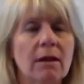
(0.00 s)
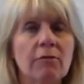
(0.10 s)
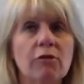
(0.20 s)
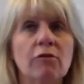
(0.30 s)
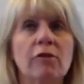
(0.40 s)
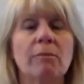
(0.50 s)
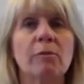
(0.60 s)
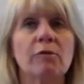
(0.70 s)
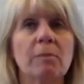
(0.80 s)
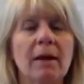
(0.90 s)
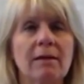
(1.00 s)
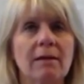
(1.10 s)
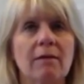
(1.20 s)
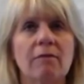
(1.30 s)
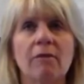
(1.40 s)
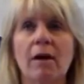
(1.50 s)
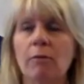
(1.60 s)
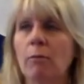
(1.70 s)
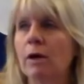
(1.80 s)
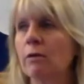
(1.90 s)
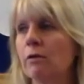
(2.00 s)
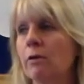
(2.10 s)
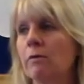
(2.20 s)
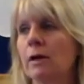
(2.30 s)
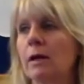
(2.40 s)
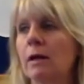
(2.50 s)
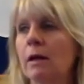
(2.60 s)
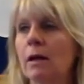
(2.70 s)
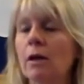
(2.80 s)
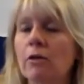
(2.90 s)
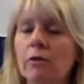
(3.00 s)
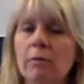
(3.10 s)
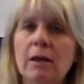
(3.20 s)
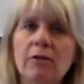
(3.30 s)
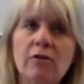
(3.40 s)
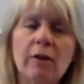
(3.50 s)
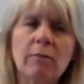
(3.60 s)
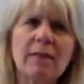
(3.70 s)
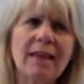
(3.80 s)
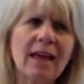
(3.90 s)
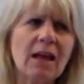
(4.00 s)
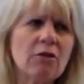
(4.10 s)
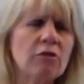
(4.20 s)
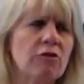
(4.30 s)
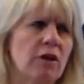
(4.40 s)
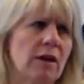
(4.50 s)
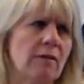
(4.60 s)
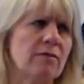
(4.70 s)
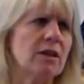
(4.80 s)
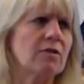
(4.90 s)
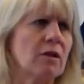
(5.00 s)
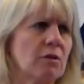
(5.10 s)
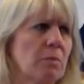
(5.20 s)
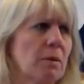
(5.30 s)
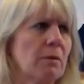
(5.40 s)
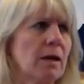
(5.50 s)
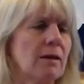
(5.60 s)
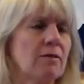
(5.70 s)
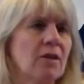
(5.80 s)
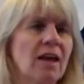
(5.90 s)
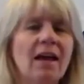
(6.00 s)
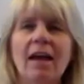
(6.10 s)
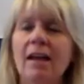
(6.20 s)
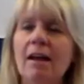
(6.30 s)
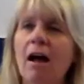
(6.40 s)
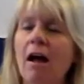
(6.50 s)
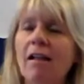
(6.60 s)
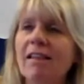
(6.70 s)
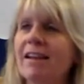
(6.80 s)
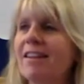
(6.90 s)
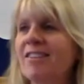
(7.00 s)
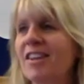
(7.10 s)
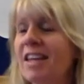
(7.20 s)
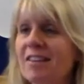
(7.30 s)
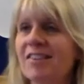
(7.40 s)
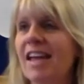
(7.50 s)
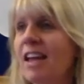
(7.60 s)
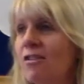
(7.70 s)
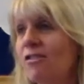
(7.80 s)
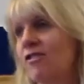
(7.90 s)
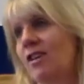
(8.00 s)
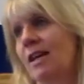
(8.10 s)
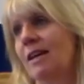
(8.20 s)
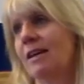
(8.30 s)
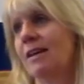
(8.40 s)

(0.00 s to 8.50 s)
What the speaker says: gives you some perspective on what you're doing. So we can sit with the energy of this experience. And all it is energy.